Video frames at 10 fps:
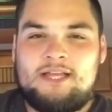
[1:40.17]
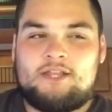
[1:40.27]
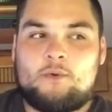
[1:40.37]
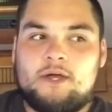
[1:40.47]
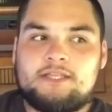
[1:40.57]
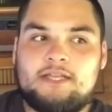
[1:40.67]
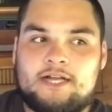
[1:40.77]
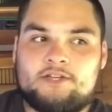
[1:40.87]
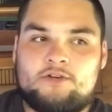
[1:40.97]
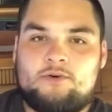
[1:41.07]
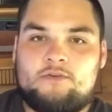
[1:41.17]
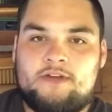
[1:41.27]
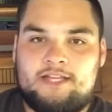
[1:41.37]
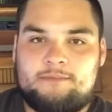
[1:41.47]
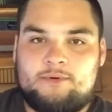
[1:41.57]
There was electrical
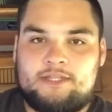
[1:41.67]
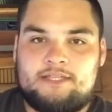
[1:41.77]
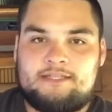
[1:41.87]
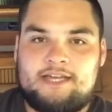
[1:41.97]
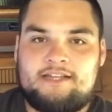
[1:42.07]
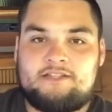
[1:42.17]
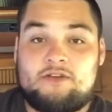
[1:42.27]
available at the site,